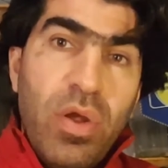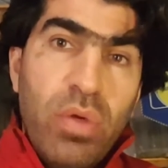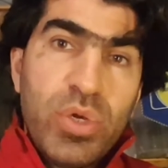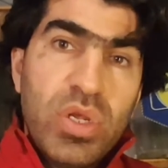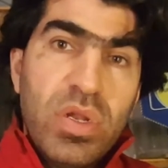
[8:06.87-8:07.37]

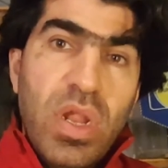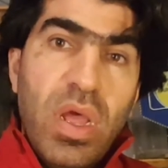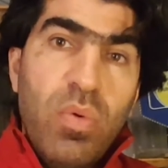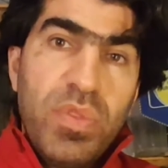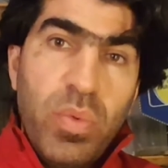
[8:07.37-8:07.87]
option,
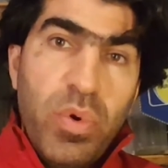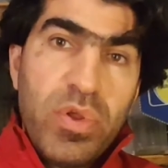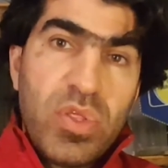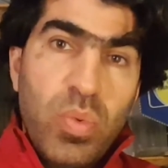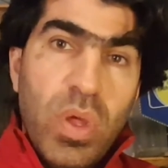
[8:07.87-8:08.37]
not with a
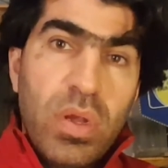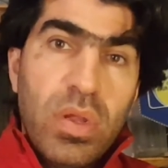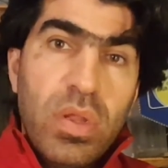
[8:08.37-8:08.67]
worse one.